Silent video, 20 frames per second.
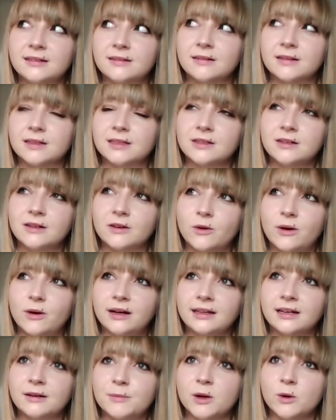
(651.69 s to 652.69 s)
it's not quite
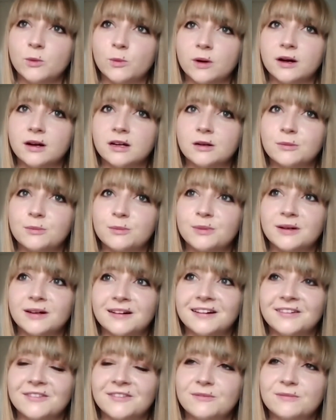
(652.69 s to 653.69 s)
like my work,
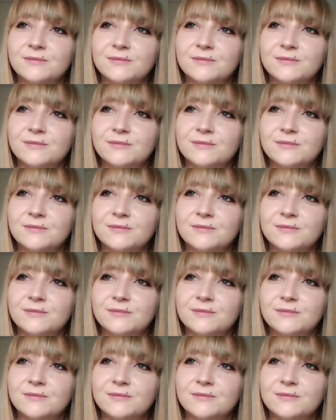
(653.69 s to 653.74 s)
but